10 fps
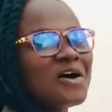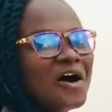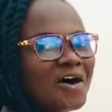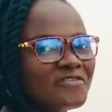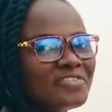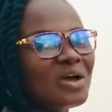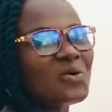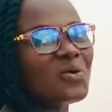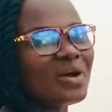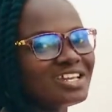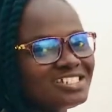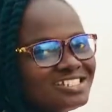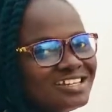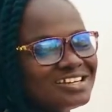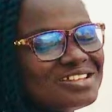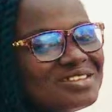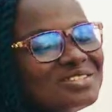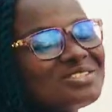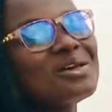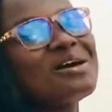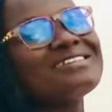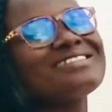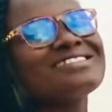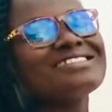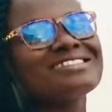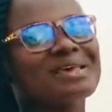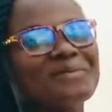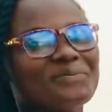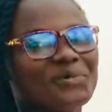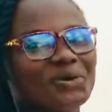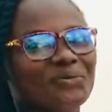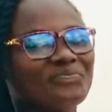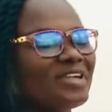of the question. So simple.